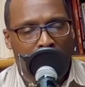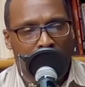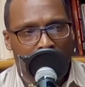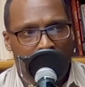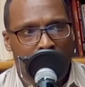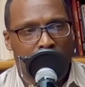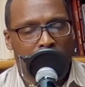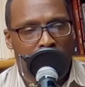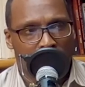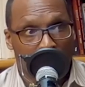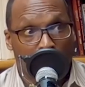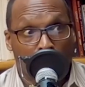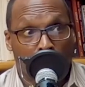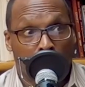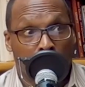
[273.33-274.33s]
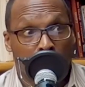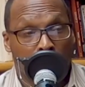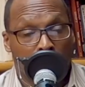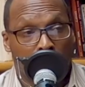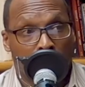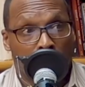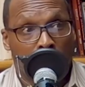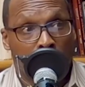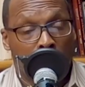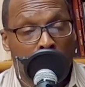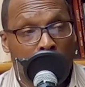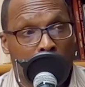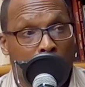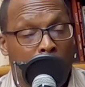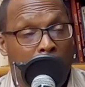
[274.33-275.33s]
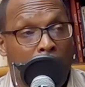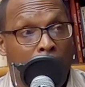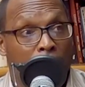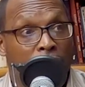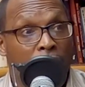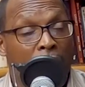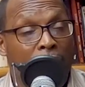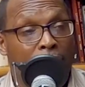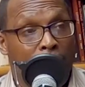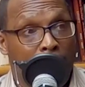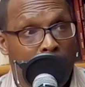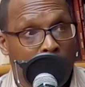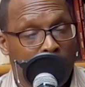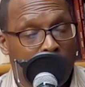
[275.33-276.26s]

clean and sober can become frightening.